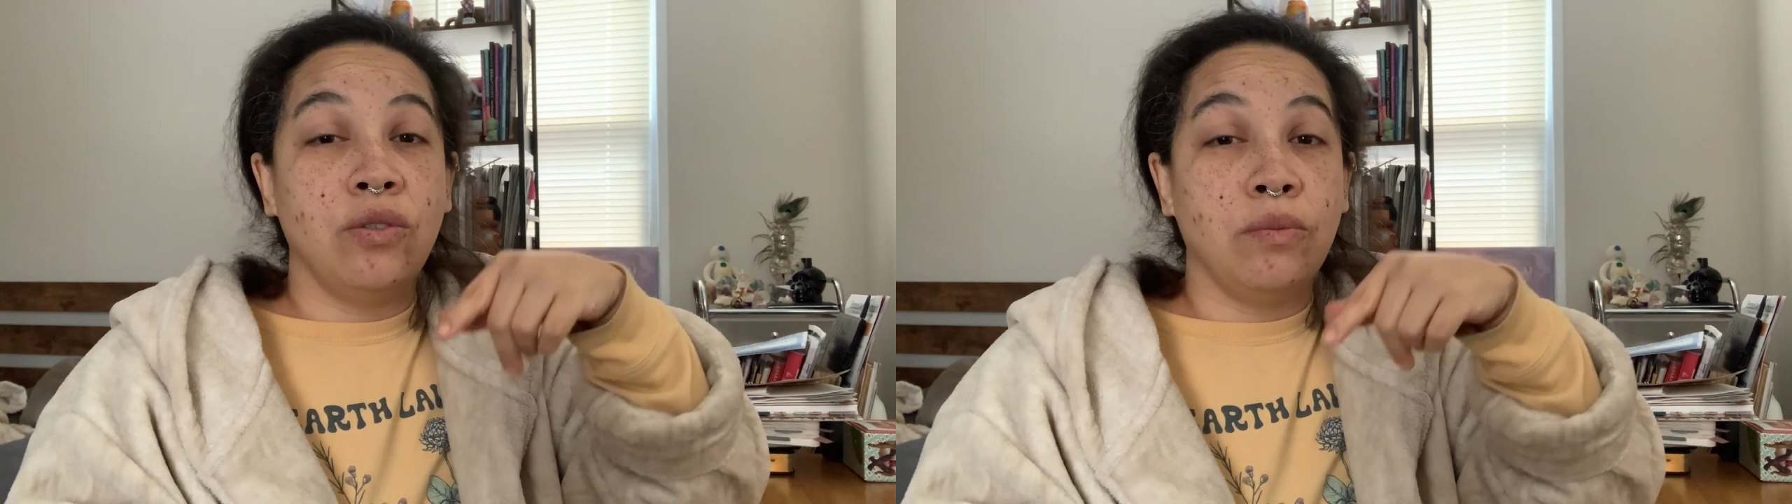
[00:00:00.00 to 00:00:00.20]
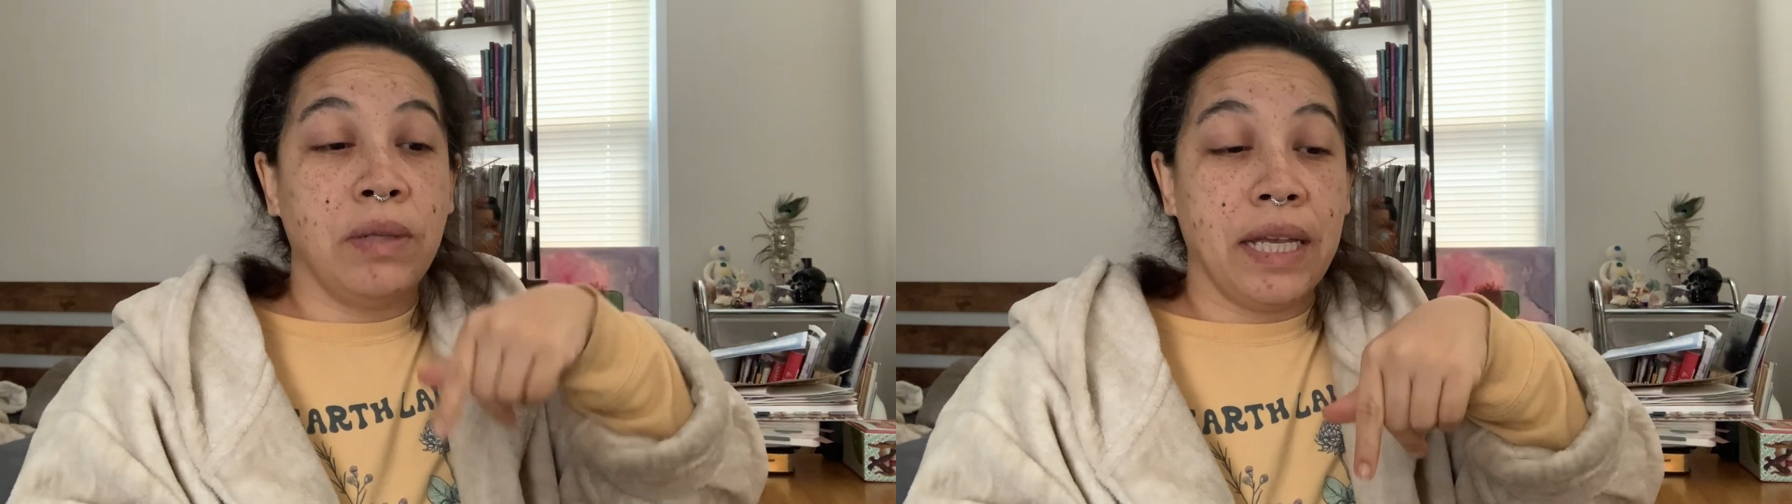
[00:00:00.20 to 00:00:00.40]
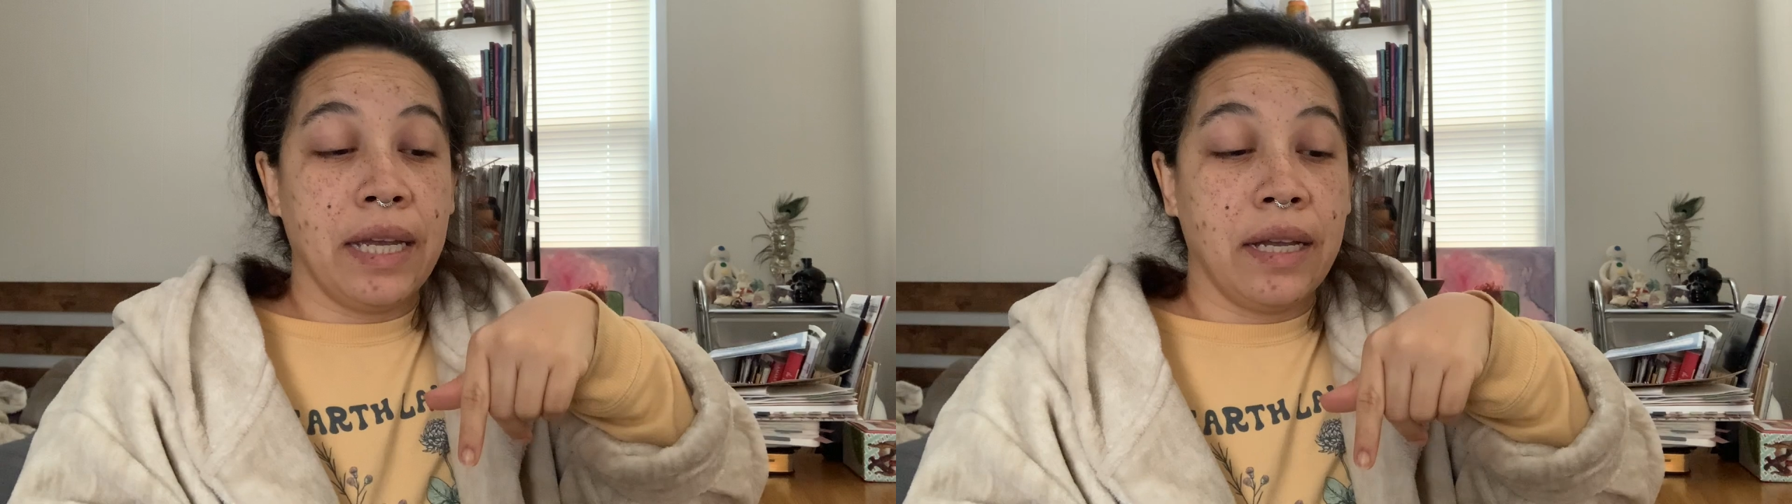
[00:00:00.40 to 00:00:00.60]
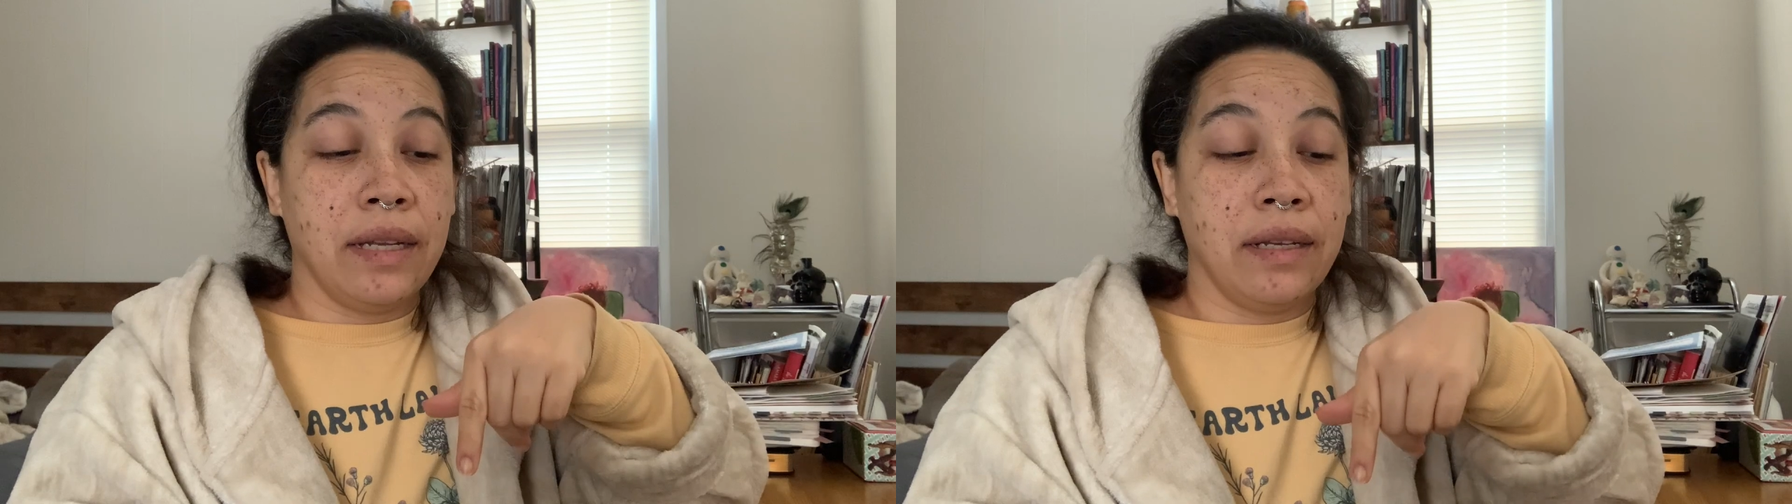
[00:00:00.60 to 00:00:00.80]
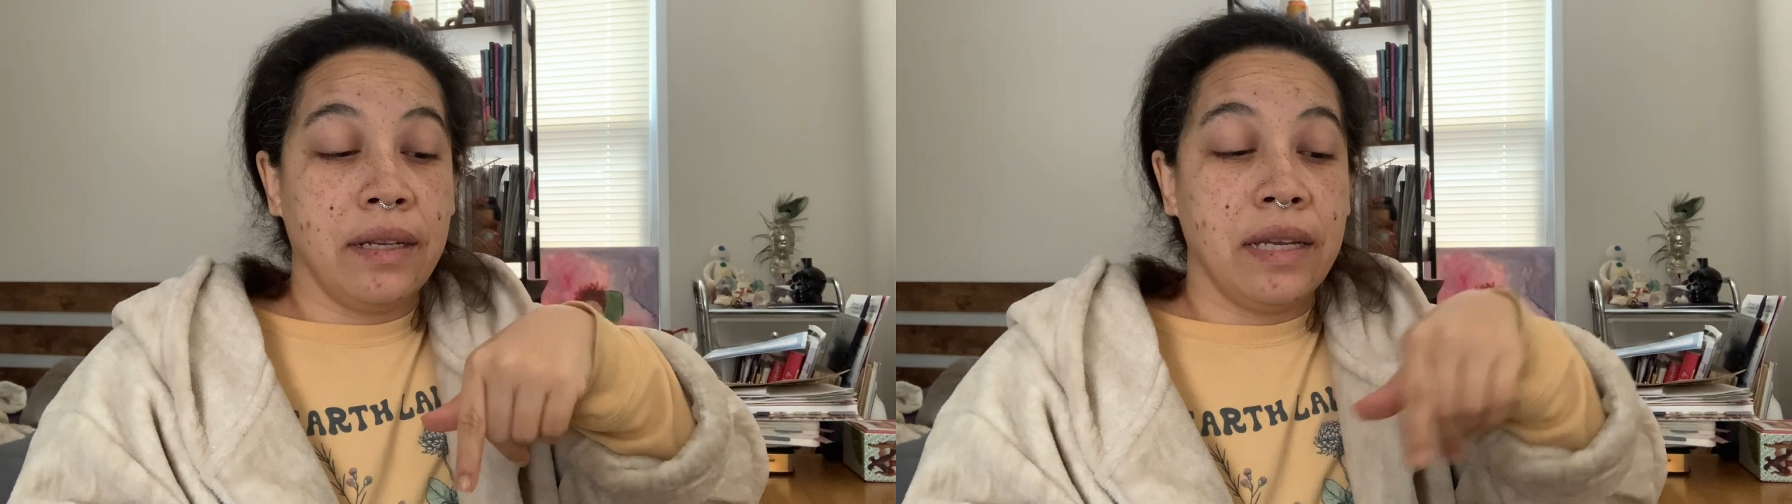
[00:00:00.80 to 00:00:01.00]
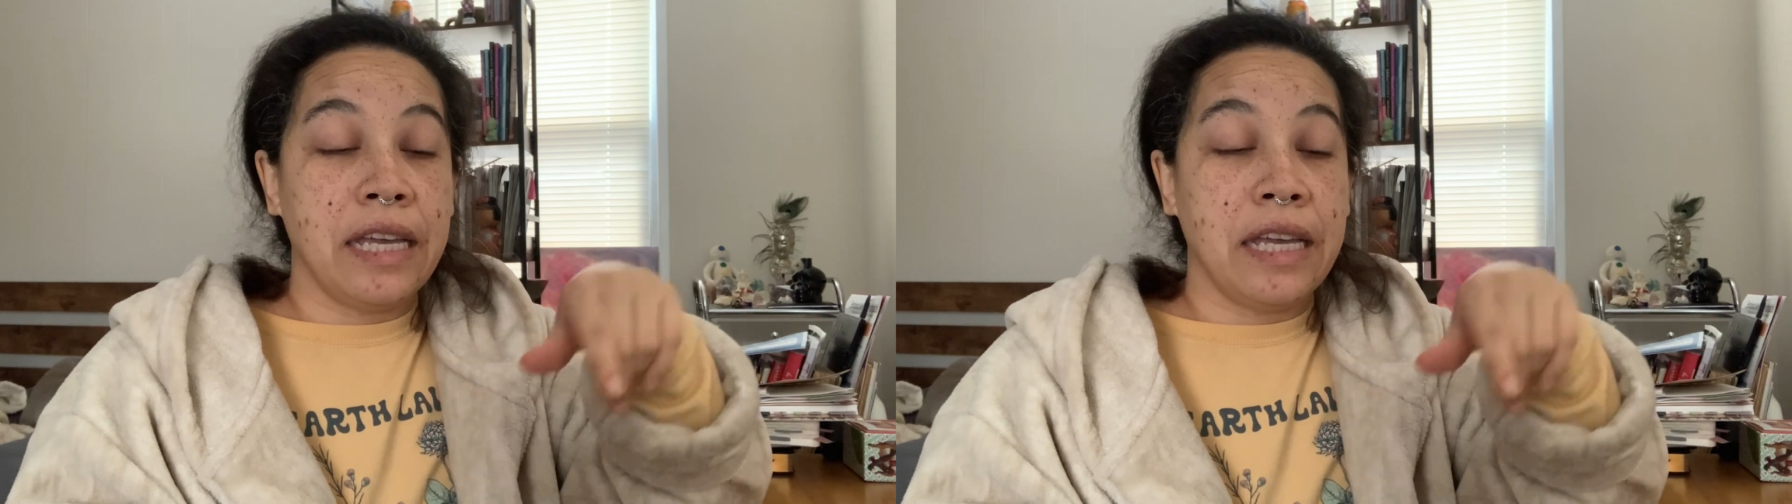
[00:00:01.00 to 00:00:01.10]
to plan